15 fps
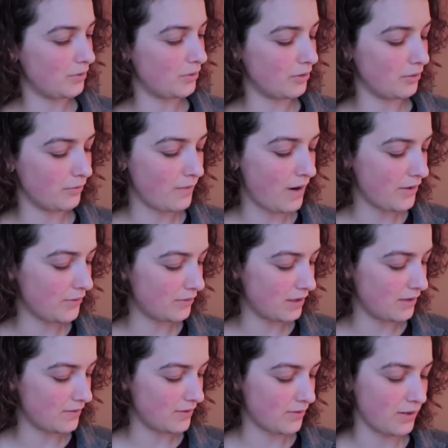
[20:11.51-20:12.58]
Her father
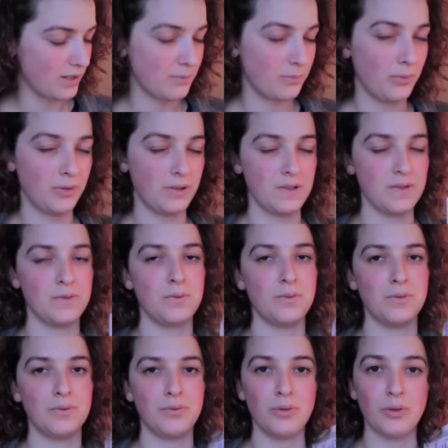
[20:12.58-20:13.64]
leaves her at a boarding
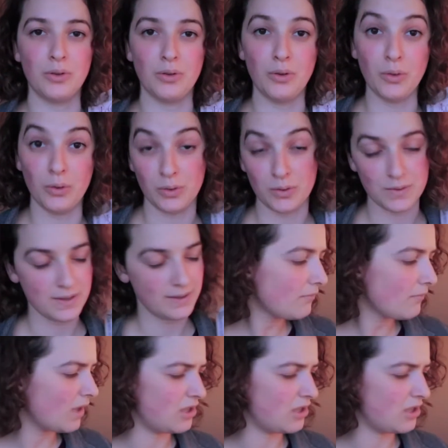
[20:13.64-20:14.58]
school for girls,